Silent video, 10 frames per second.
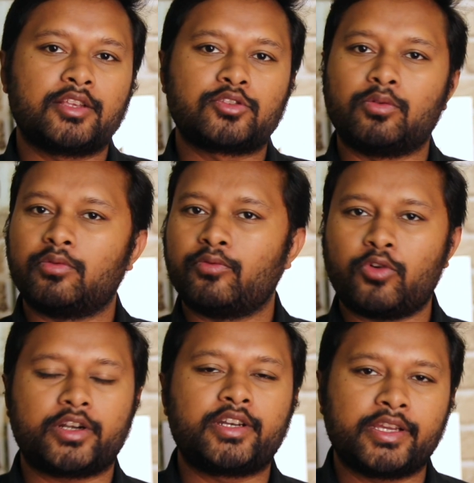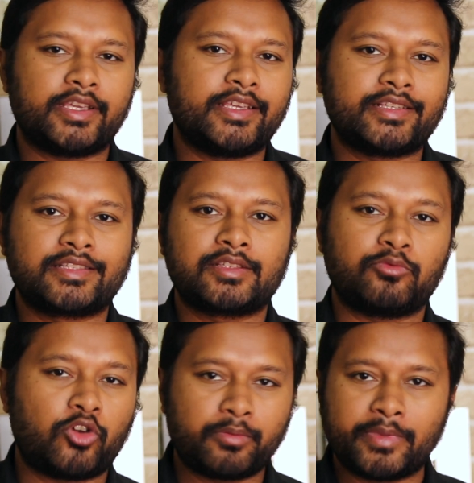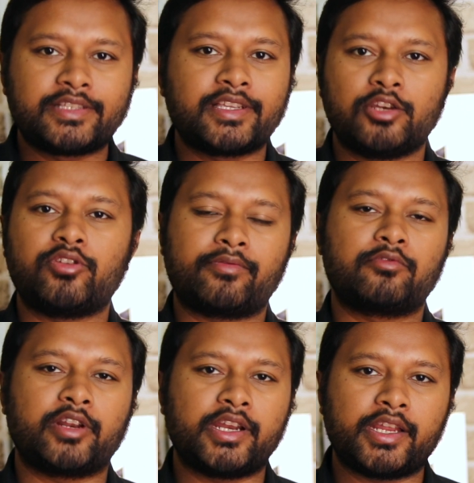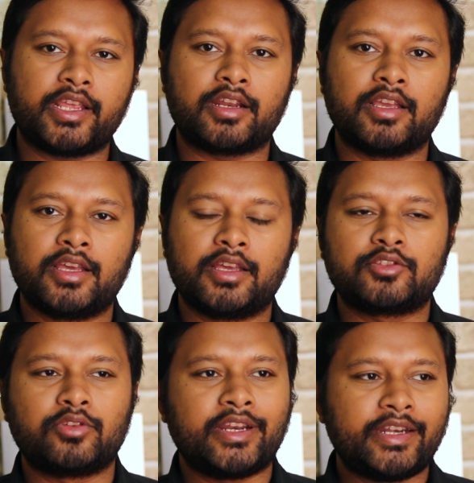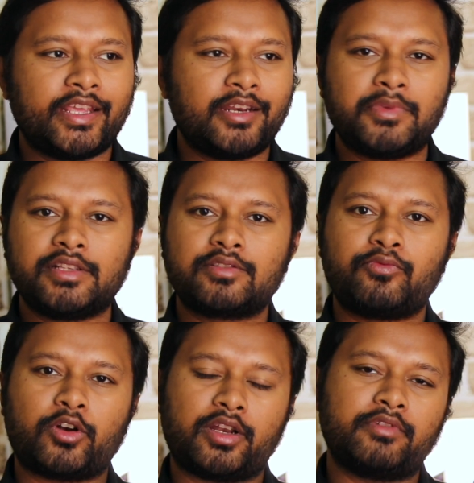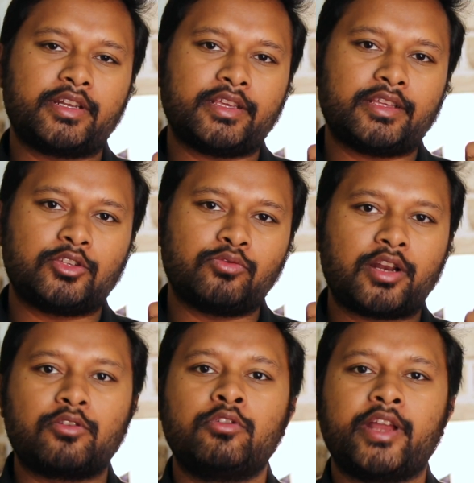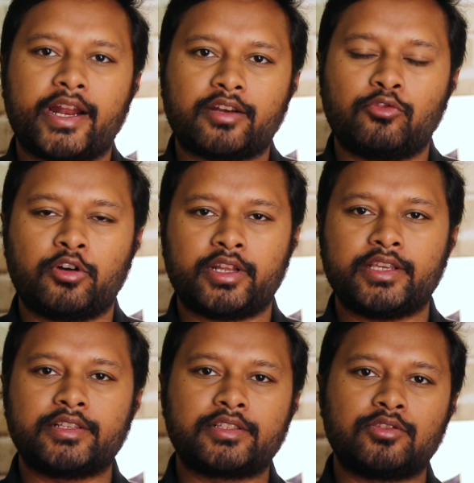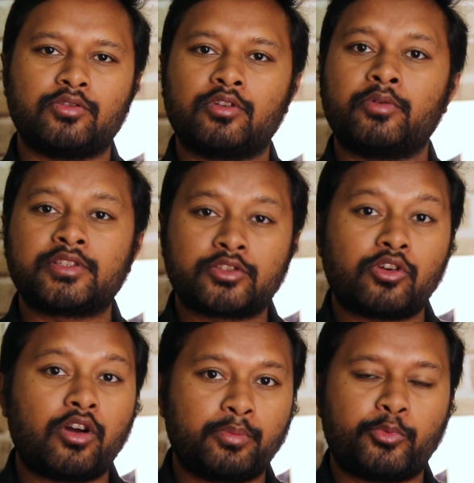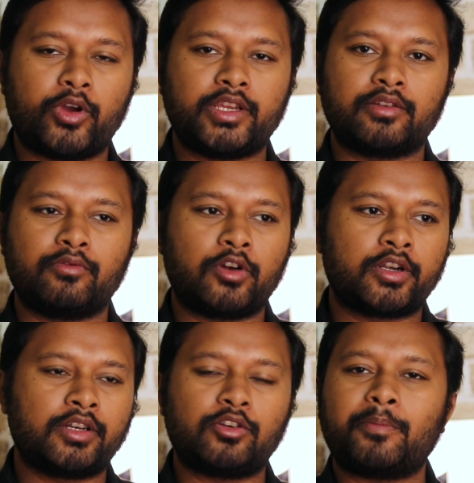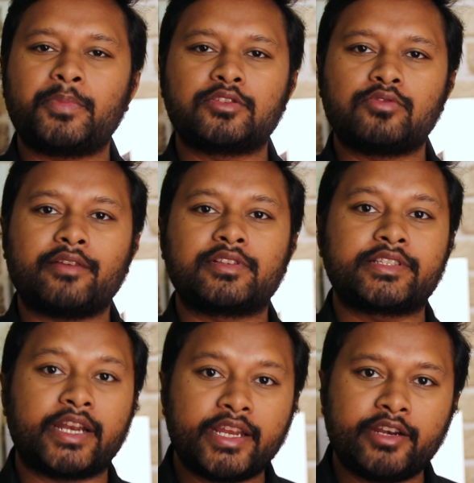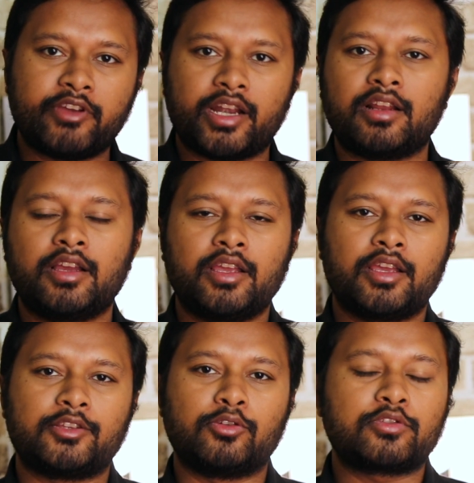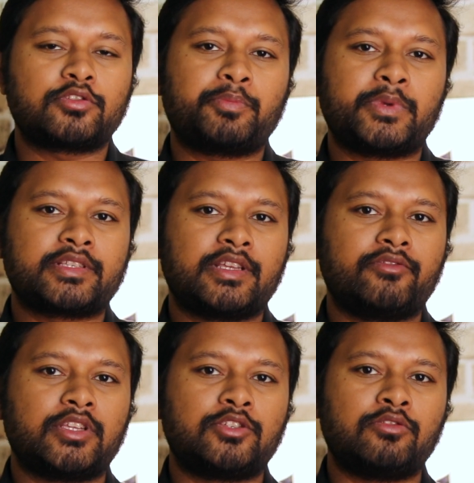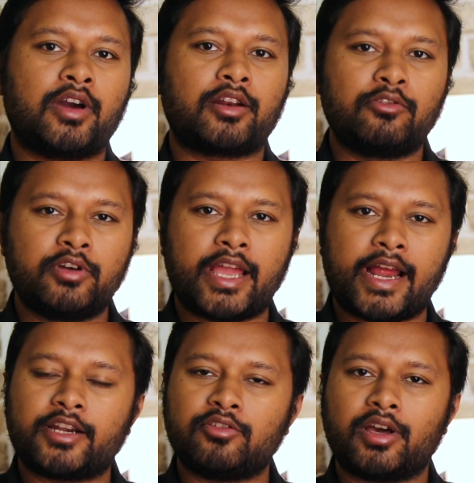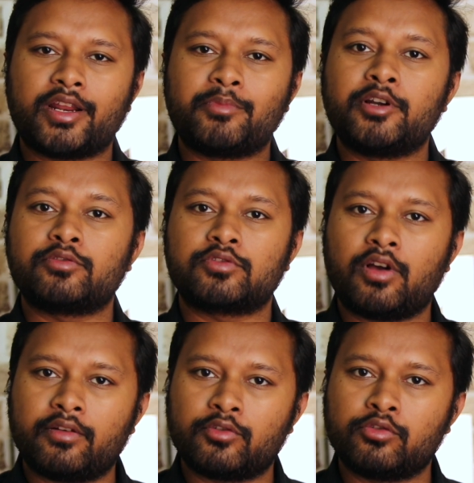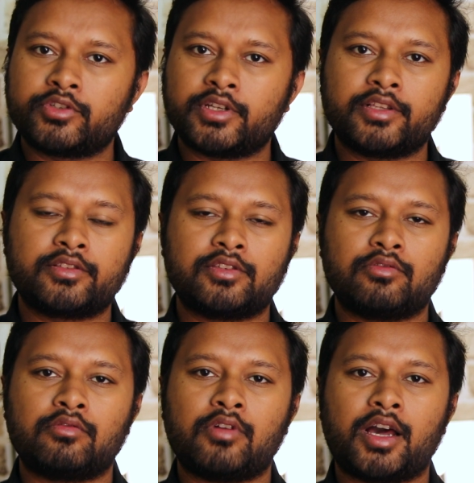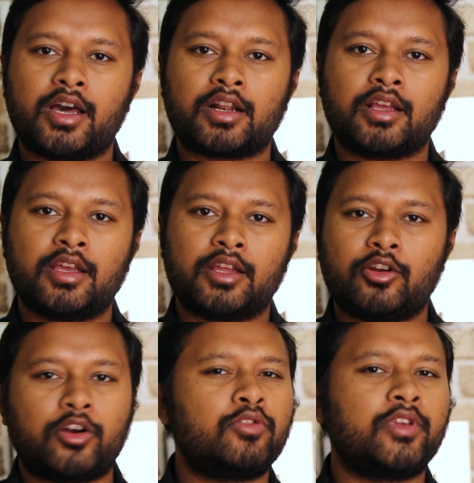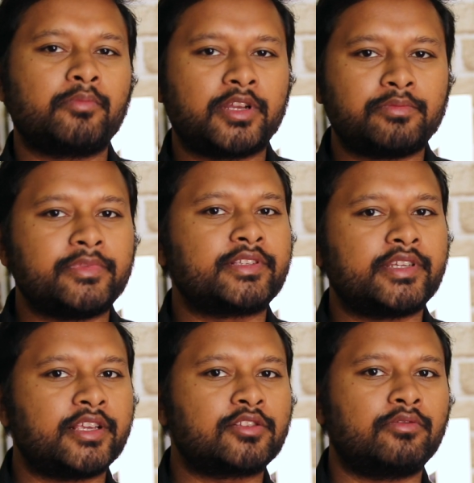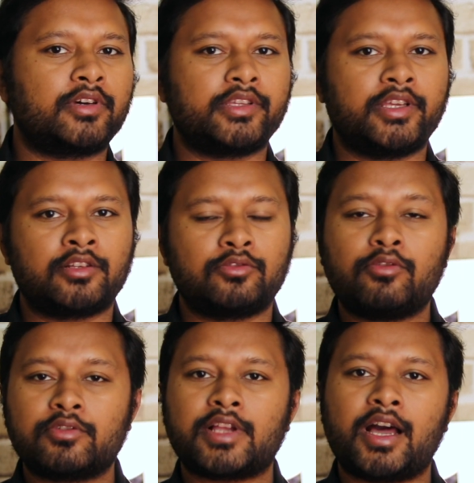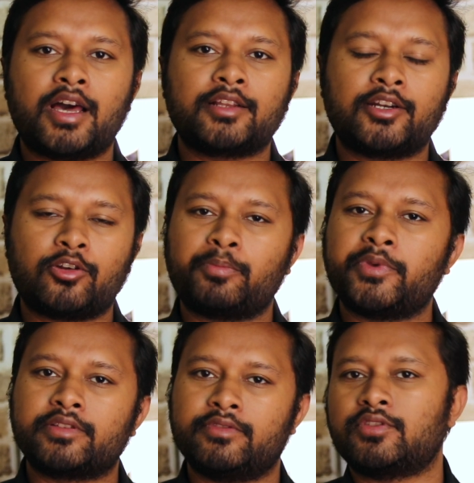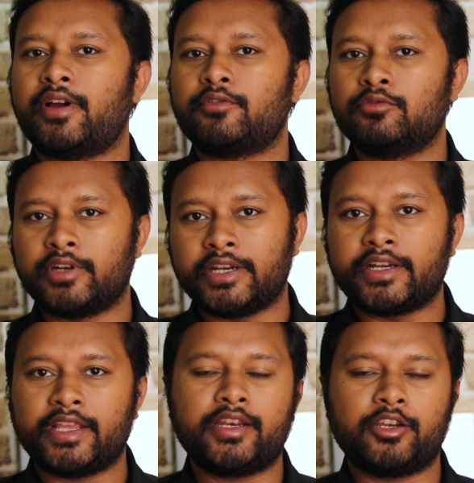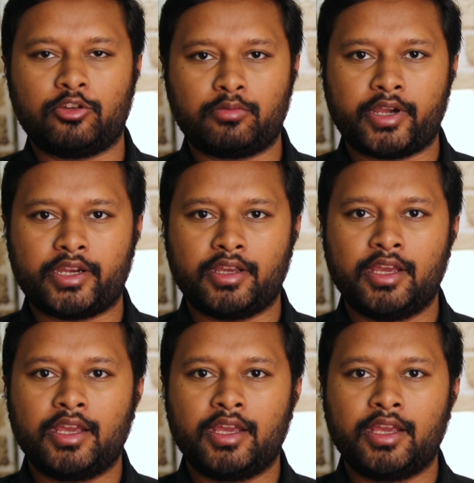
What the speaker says: So what basically you have to retain? So retain means whatever you are good at, what is your strong point, what topics you have studied well, those topics in which you are good at, you are able to solve questions, you are not doing much mistakes over there, those are the topics which you have to retain in your mind.